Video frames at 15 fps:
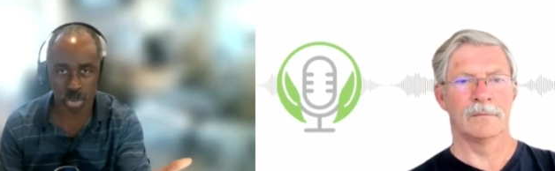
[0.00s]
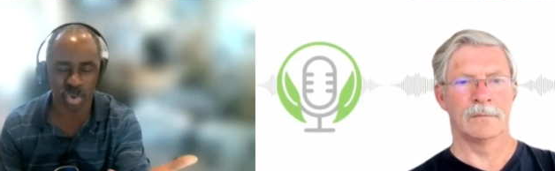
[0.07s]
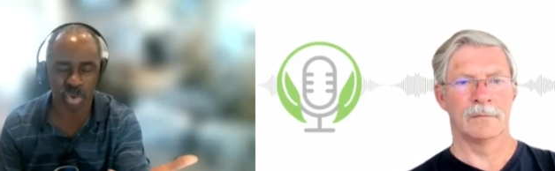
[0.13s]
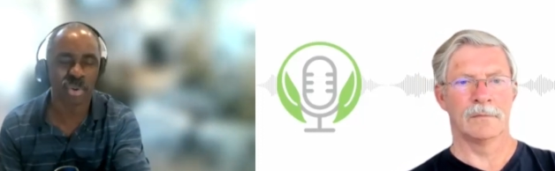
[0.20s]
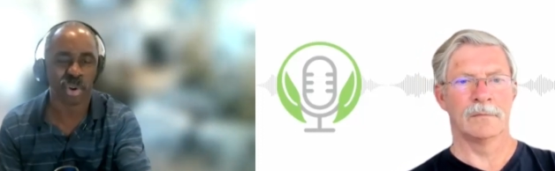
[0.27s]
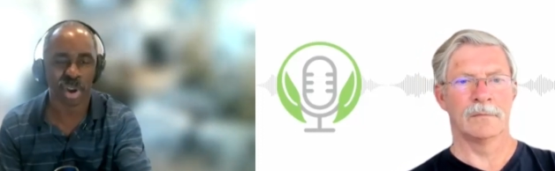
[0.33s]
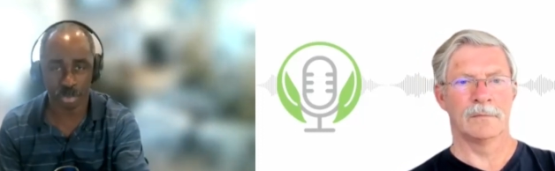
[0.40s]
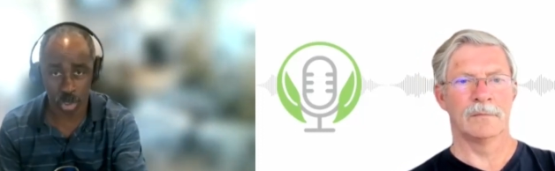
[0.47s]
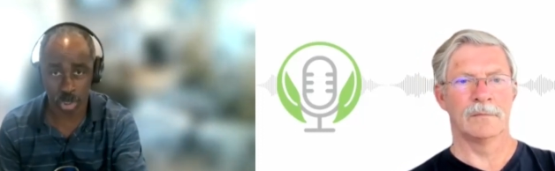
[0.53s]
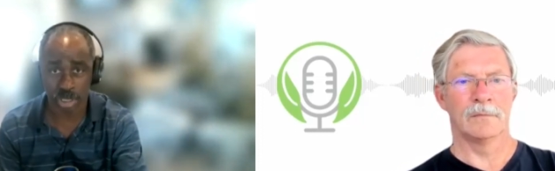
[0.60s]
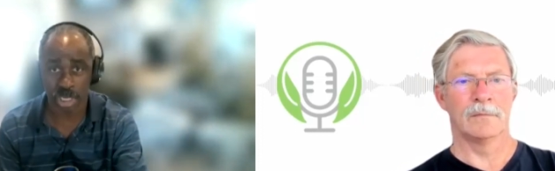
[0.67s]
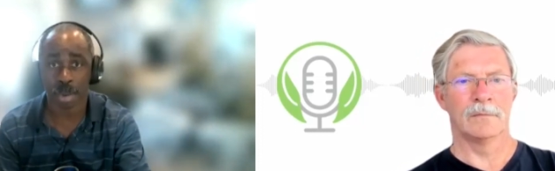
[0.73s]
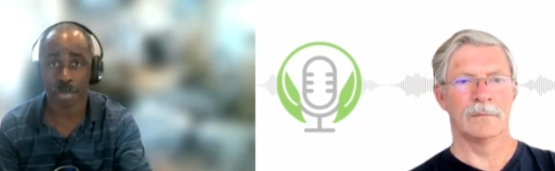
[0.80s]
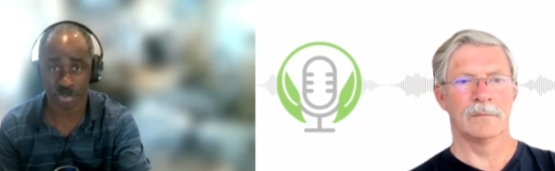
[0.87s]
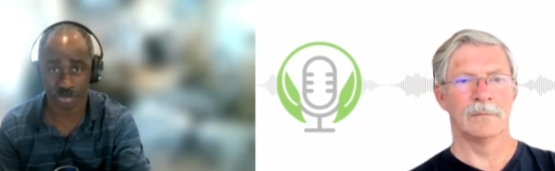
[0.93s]
Speaker 1: three great books
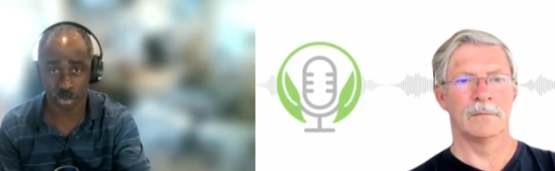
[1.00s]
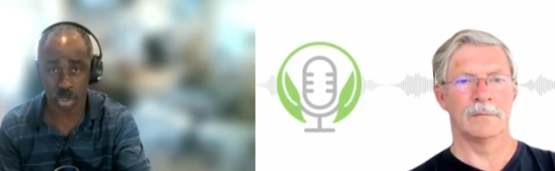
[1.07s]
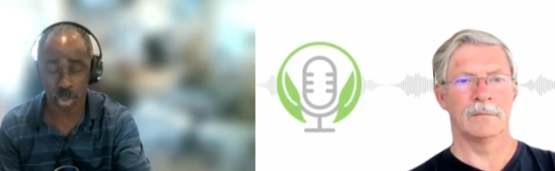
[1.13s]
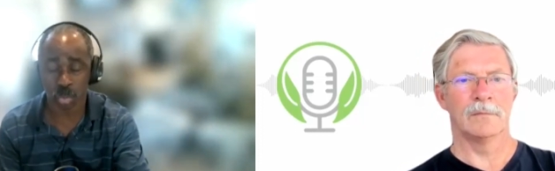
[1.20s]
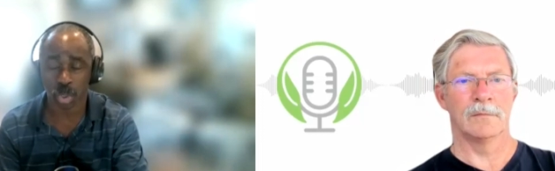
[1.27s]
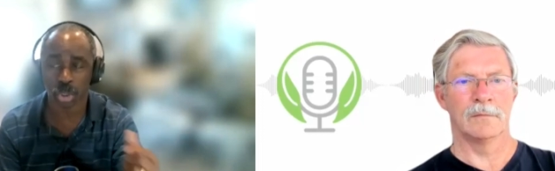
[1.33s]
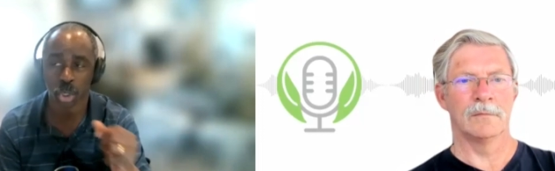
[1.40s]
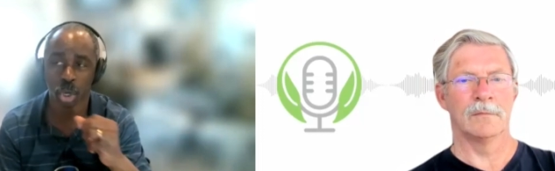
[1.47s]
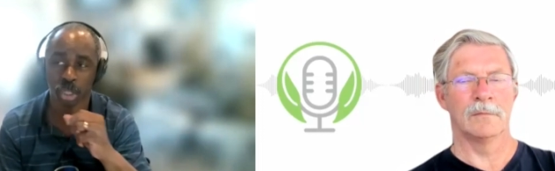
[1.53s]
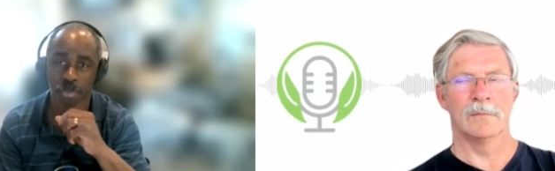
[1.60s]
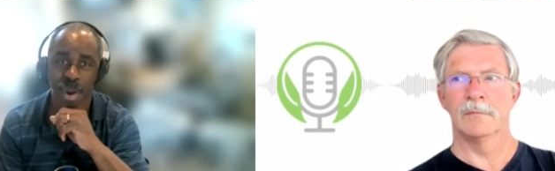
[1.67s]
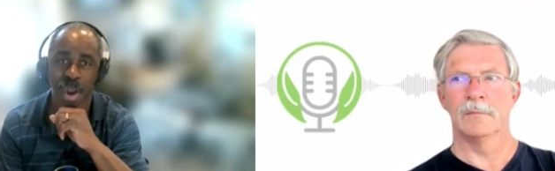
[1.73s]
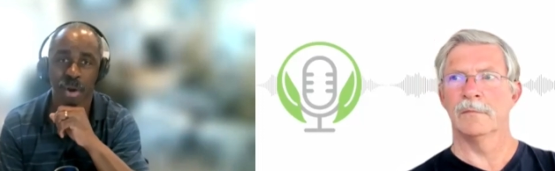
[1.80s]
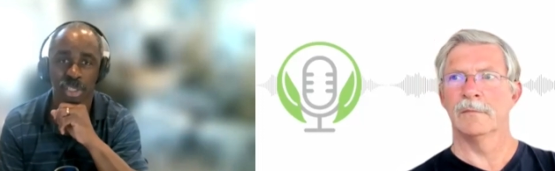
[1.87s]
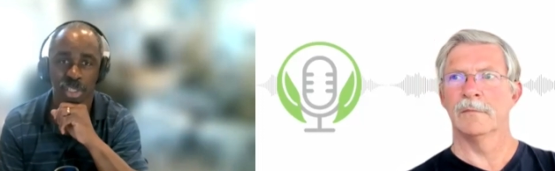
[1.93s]
out, but the first one's called The
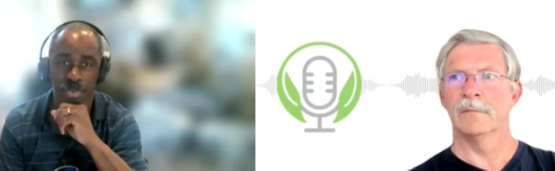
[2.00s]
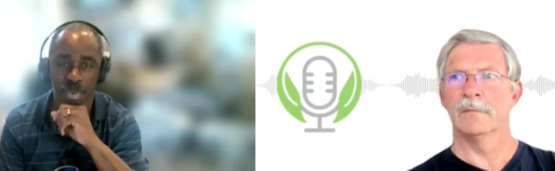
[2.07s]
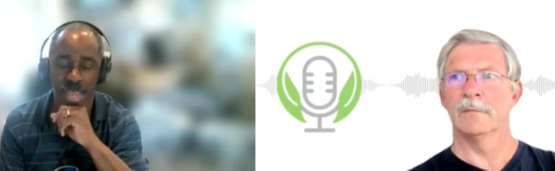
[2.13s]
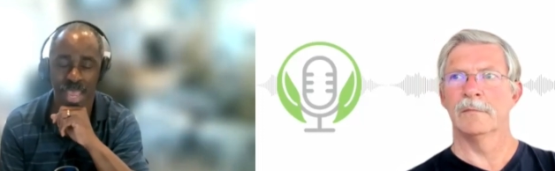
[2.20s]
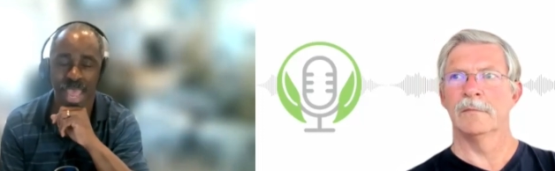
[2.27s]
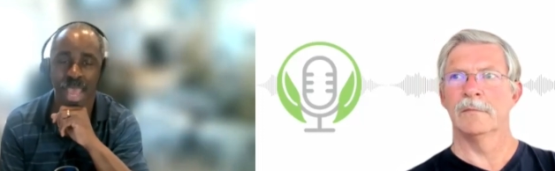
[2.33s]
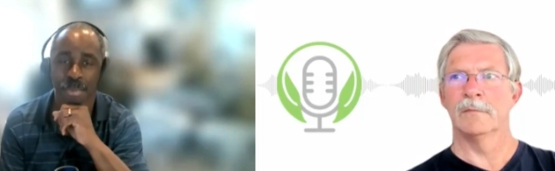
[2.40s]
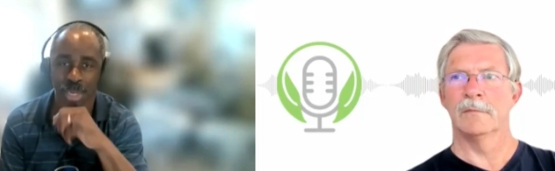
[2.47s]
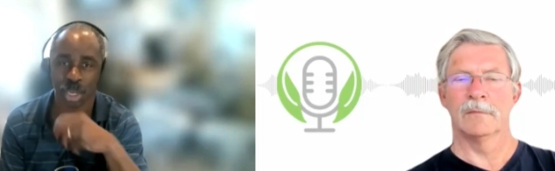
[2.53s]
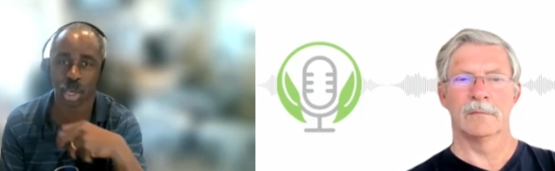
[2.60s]
Pirates of Manhattan.